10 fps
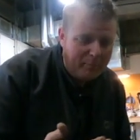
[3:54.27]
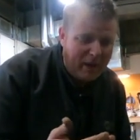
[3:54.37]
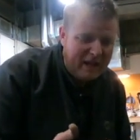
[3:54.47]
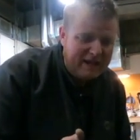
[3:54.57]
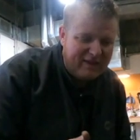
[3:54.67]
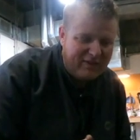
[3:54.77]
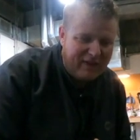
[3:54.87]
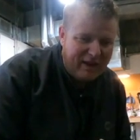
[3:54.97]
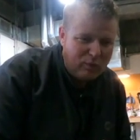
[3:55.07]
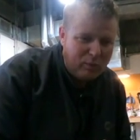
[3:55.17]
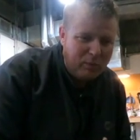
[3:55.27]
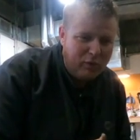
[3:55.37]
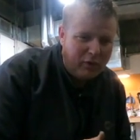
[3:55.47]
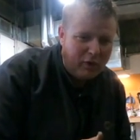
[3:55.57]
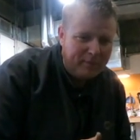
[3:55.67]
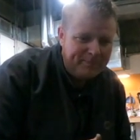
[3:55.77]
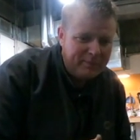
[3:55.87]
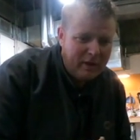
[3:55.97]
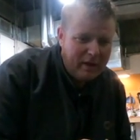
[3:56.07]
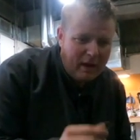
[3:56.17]
paintless dent removal
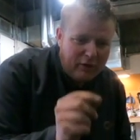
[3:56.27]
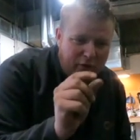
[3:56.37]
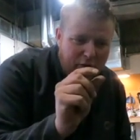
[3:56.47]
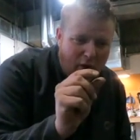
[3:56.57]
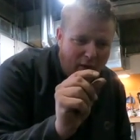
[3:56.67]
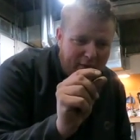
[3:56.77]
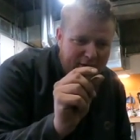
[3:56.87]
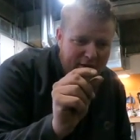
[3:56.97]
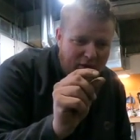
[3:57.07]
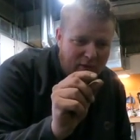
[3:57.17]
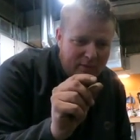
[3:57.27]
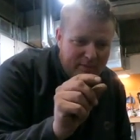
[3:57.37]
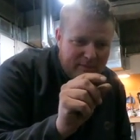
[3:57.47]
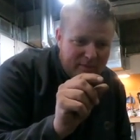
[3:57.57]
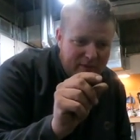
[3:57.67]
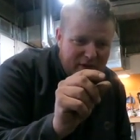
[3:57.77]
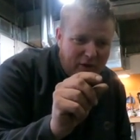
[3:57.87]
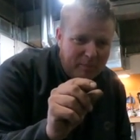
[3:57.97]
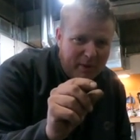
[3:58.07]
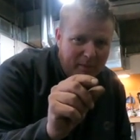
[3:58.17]
and do all the little
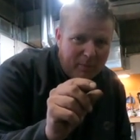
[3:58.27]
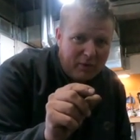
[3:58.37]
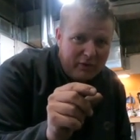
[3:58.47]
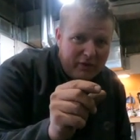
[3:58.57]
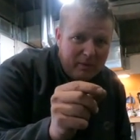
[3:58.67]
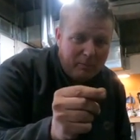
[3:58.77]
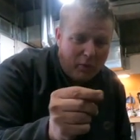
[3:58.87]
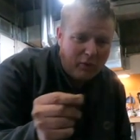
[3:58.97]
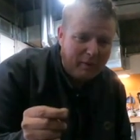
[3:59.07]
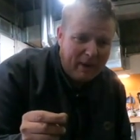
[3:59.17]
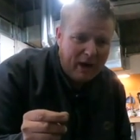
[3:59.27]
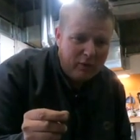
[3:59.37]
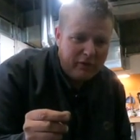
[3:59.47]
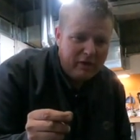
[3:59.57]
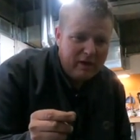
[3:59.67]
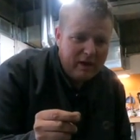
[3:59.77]
pimples and pull them out,